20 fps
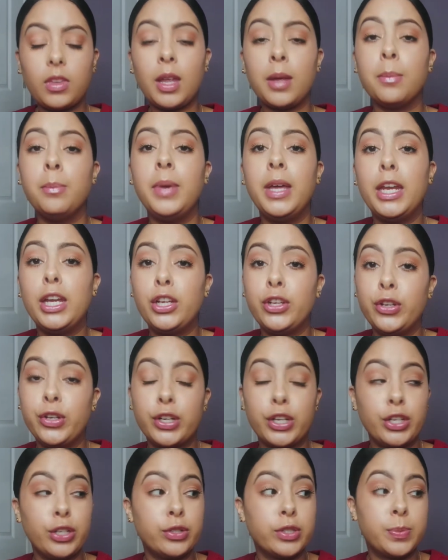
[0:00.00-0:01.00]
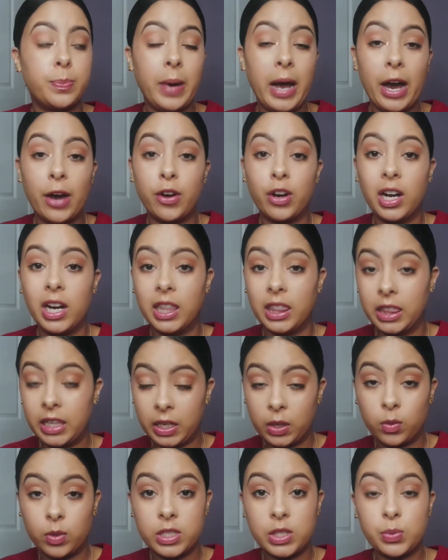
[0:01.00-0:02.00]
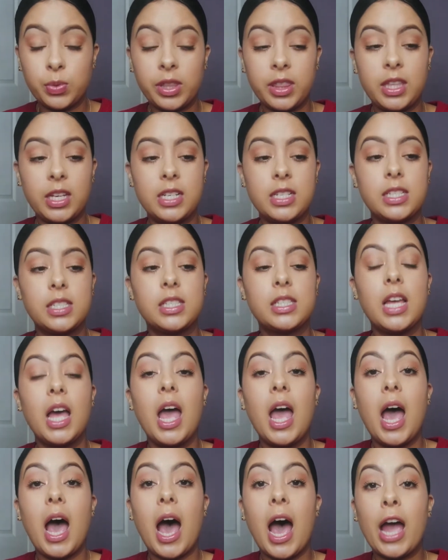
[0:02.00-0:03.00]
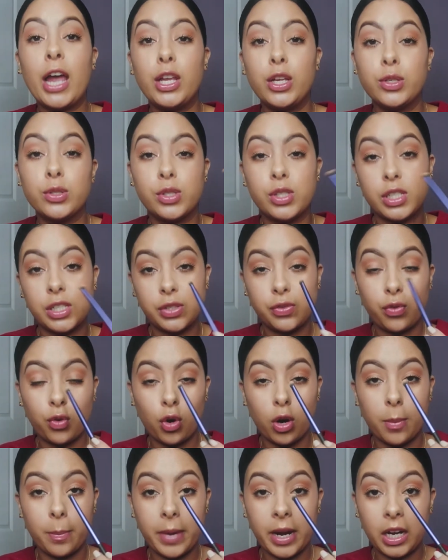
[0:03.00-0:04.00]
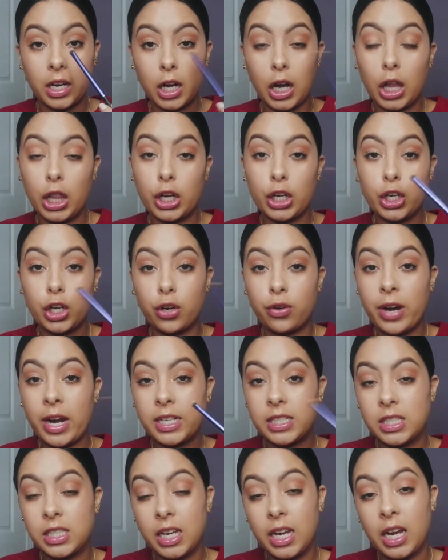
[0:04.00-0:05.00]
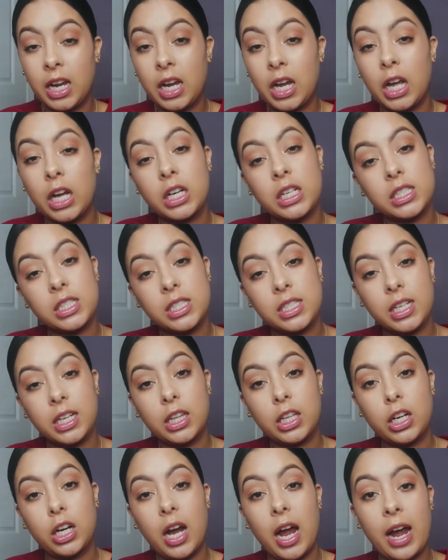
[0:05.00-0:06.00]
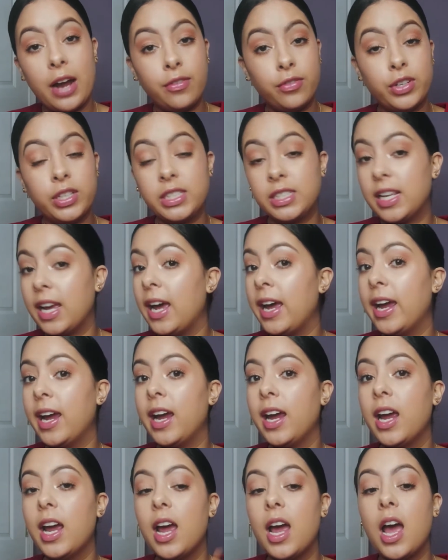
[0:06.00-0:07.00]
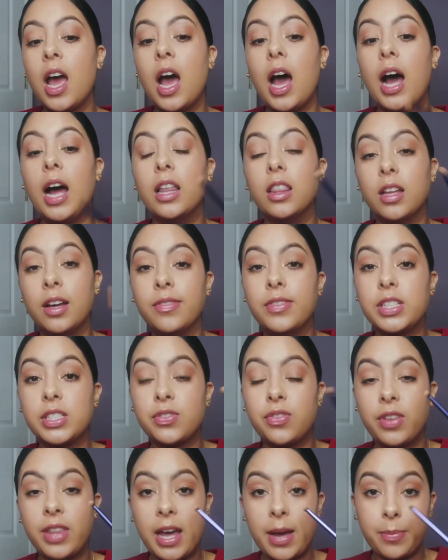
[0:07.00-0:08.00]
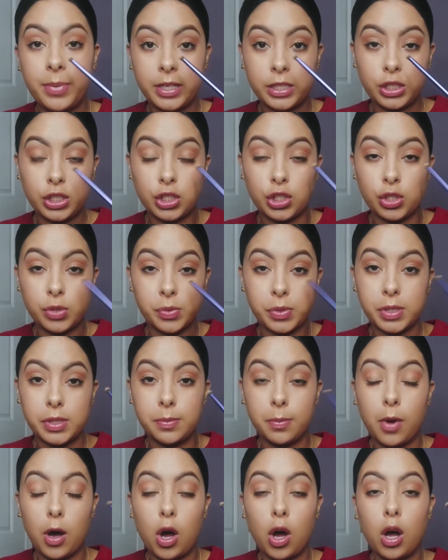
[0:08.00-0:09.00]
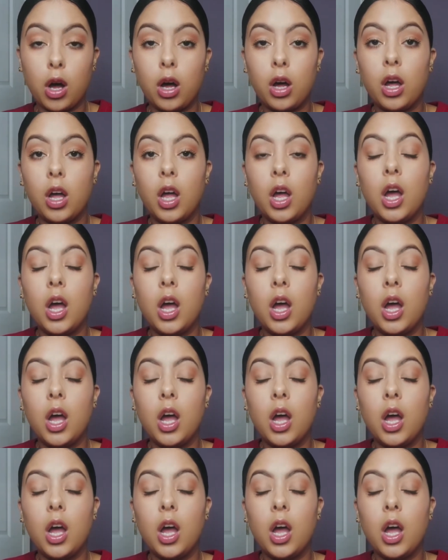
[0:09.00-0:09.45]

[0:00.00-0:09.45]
meaning you can use powder and liquids with this. I use this for my color correcting concealer every day. I love this for that because it's so small.